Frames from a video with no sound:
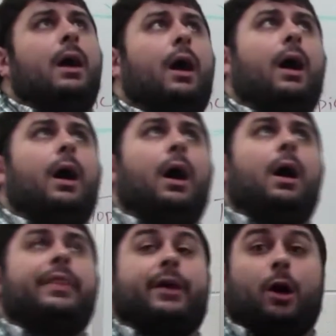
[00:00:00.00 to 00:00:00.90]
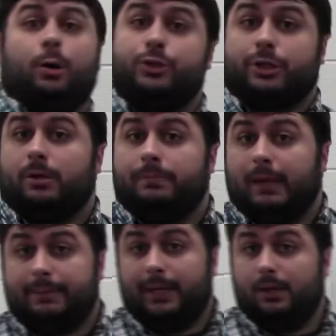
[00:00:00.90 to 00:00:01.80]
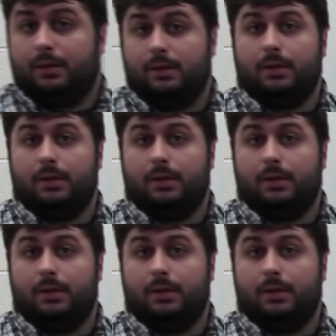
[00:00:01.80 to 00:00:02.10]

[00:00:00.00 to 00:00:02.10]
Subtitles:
the culture, maybe.